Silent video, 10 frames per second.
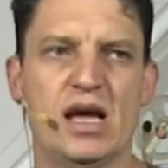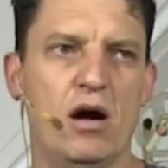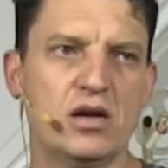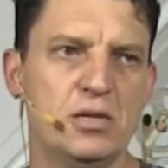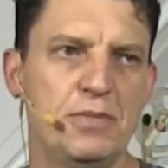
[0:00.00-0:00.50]

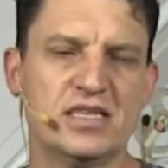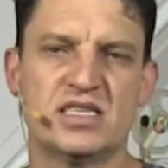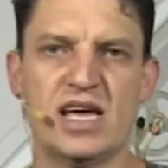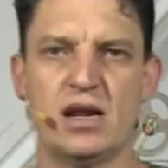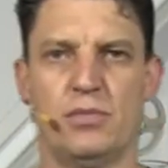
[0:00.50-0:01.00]
RGB
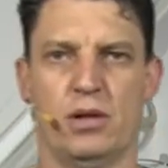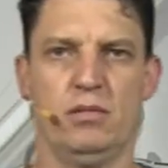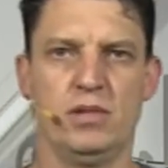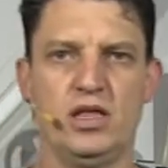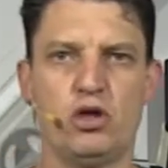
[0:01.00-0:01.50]
is
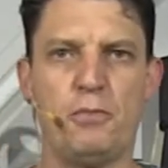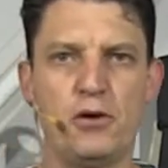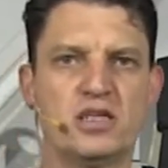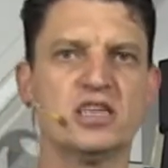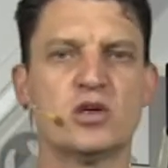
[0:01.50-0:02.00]
terrible. If you
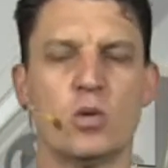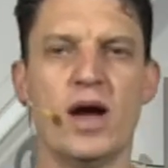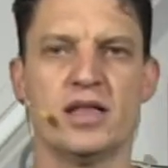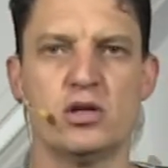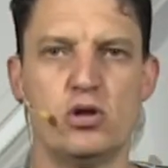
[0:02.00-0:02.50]
put it just on
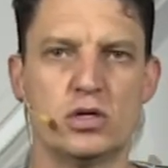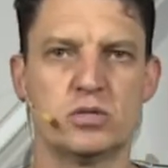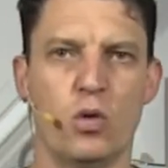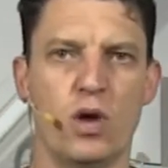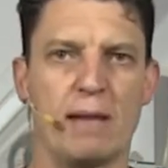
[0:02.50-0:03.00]
white, it
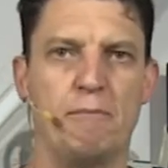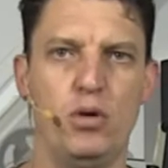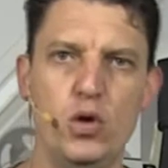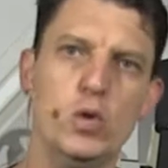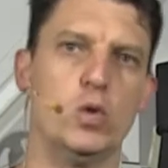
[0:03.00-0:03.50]
looks more like
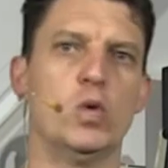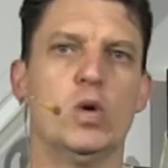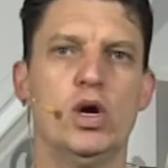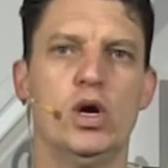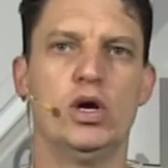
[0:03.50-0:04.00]
blue.
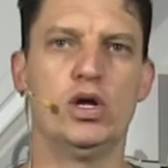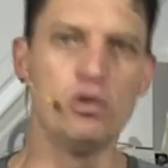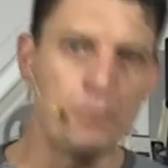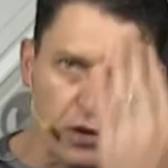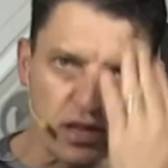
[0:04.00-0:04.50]
If
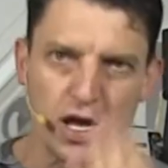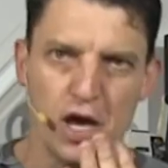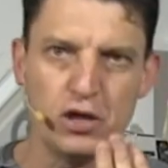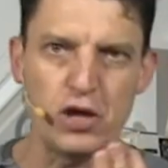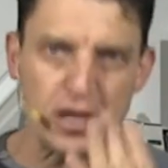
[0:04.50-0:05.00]

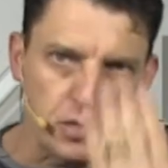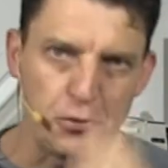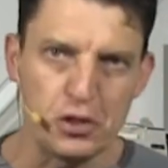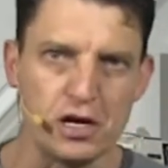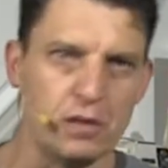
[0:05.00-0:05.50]
you had to
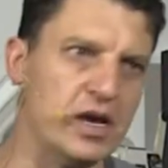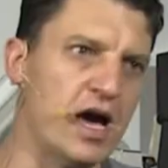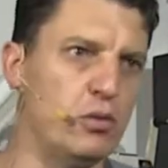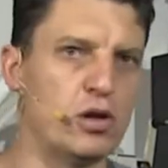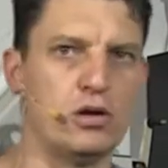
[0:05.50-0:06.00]
put that on me,
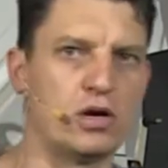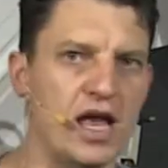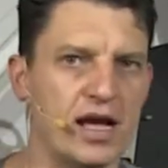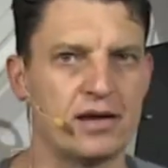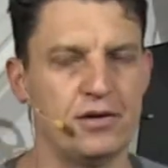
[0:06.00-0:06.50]
I would look
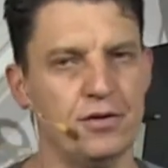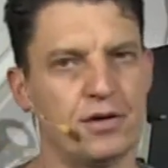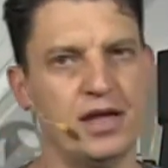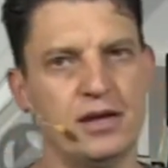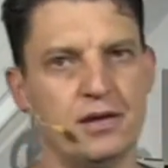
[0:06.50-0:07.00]
like, yo,
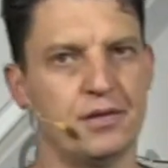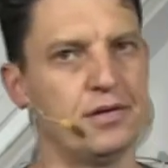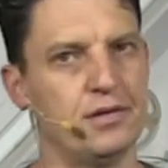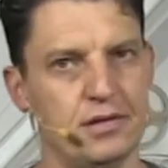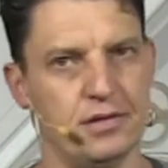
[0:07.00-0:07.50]
Reino,
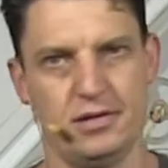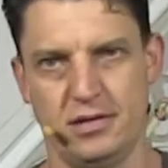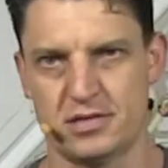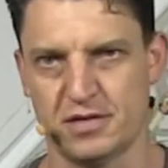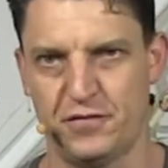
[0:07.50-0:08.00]
you know, you
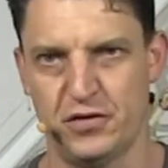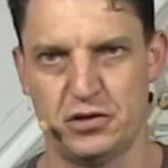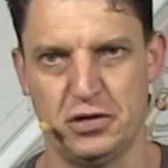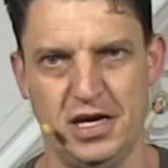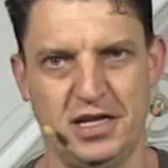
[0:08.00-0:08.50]
need something
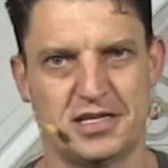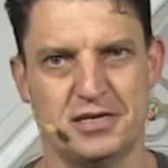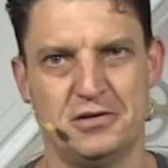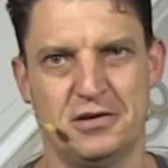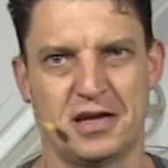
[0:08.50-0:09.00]
to eat.
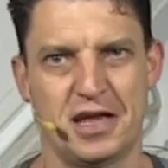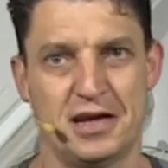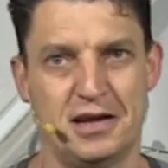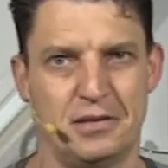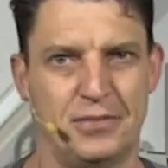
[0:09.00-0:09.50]
You're
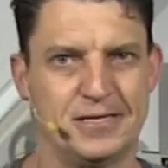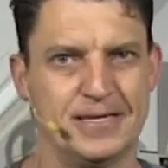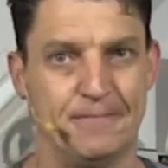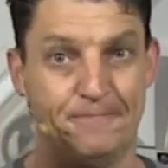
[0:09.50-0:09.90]
getting a little bit